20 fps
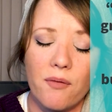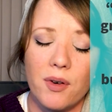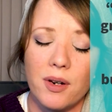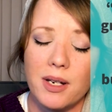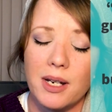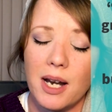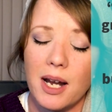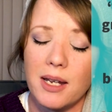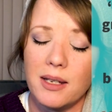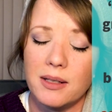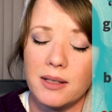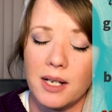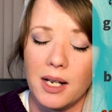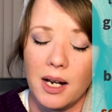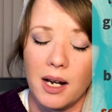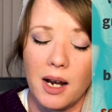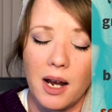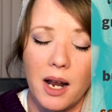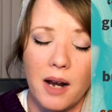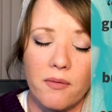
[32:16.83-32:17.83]
for
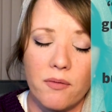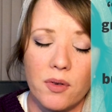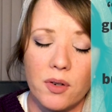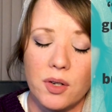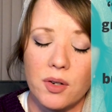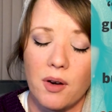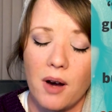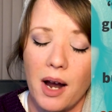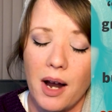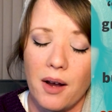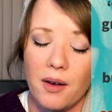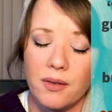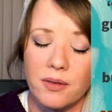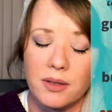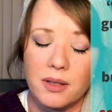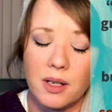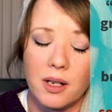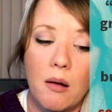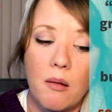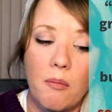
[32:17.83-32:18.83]
testing and for trials.
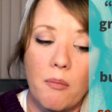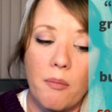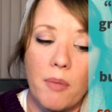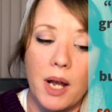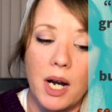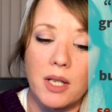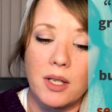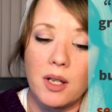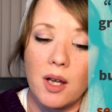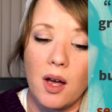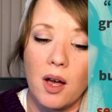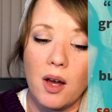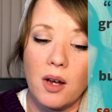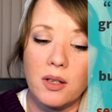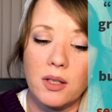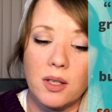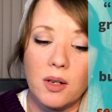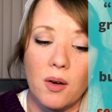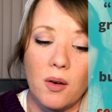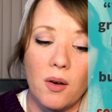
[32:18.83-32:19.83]
But it's
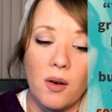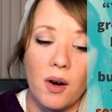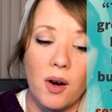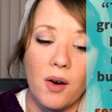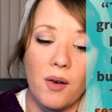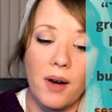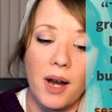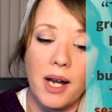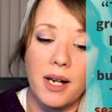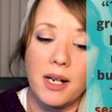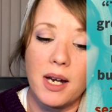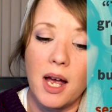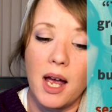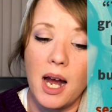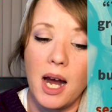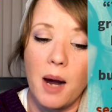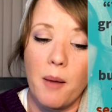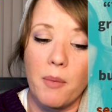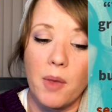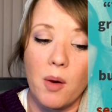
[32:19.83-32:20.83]
also a great
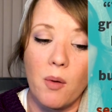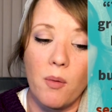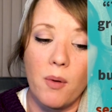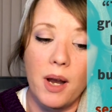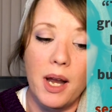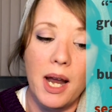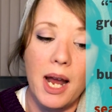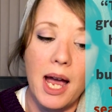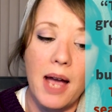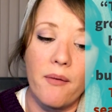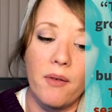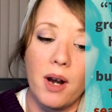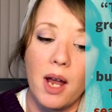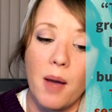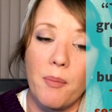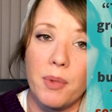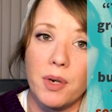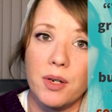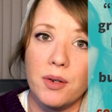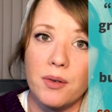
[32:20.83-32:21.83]
time that we have an
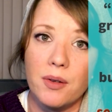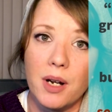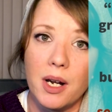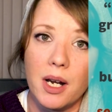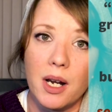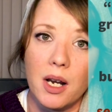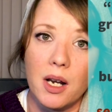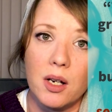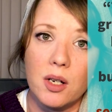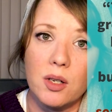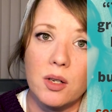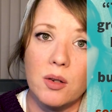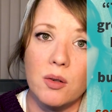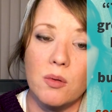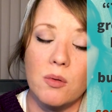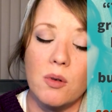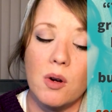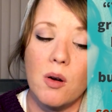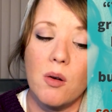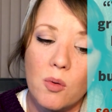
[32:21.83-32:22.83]
opportunity
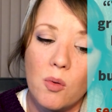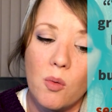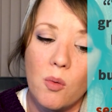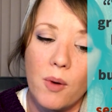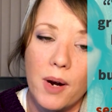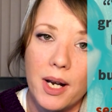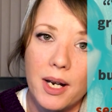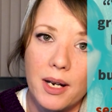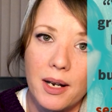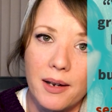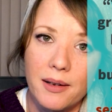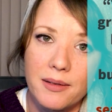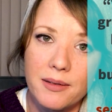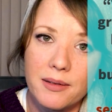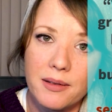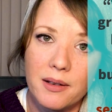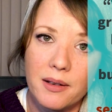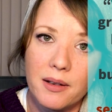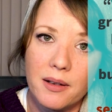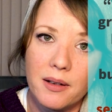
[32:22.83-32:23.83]
to witness